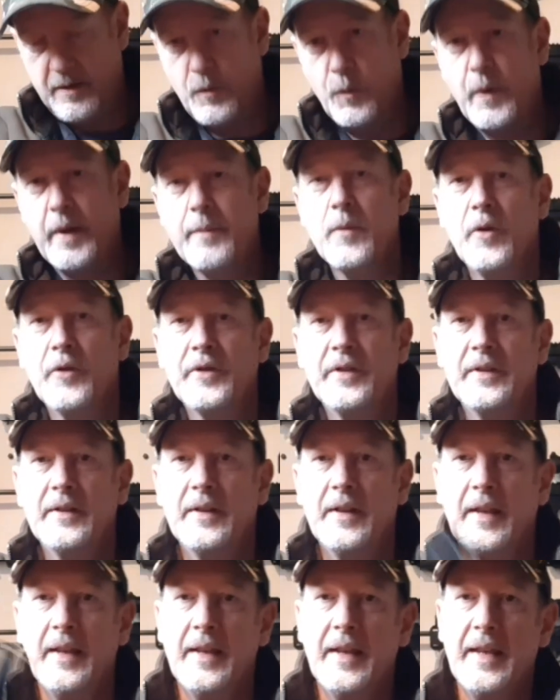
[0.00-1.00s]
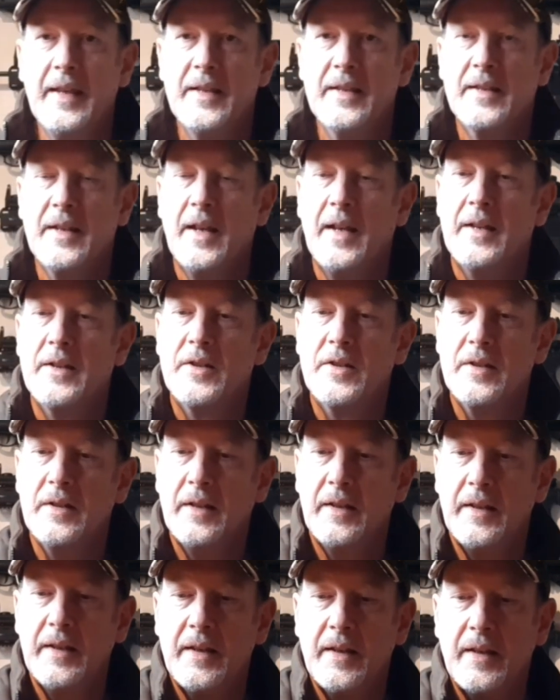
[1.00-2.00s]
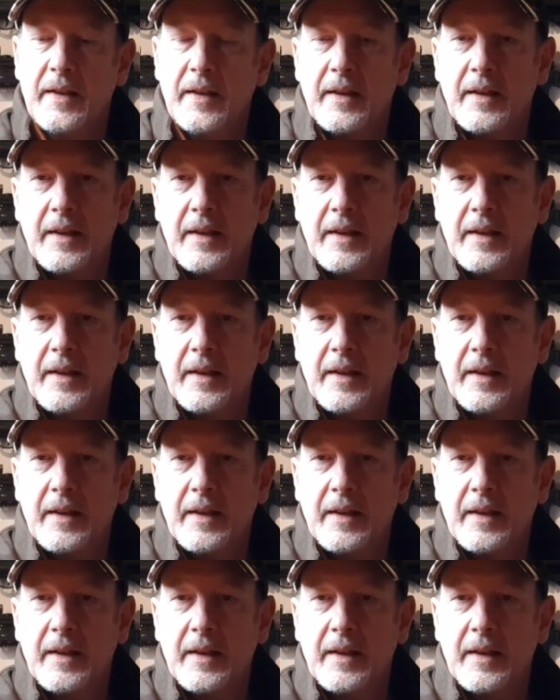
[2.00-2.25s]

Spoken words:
One mod, it is actually